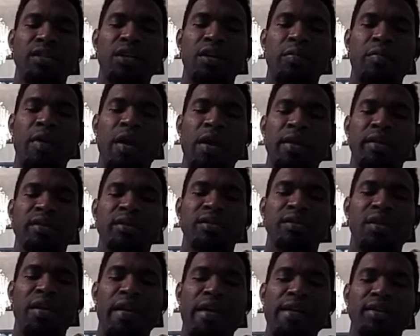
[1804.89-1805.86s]
Yeah,
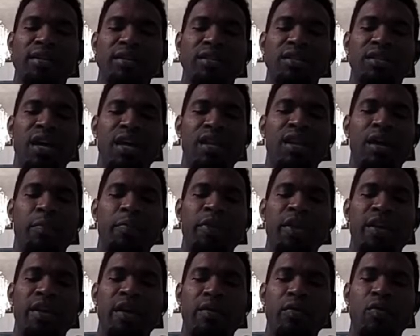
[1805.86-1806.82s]
man. That,
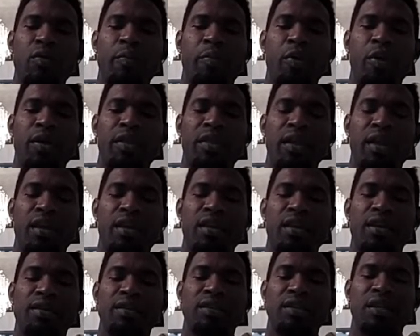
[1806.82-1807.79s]
that playing a Rupert
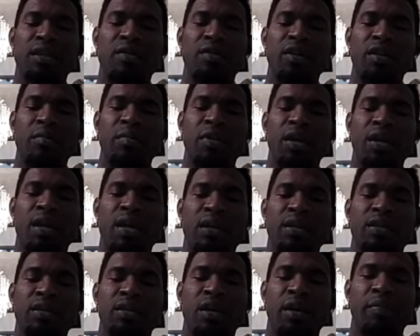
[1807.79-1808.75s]
Ed yesterday when him a
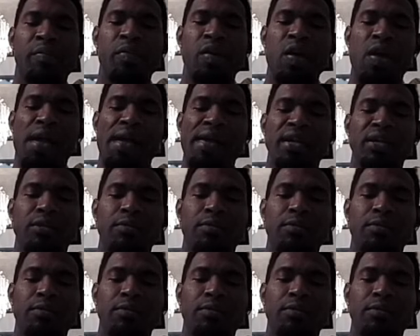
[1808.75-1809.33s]
lock shop.